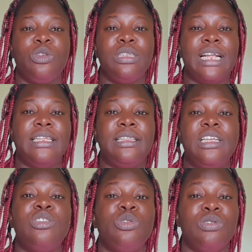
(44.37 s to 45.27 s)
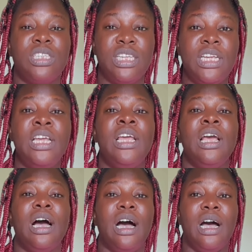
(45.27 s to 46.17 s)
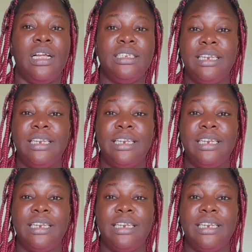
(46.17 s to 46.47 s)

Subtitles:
Those are the things you see them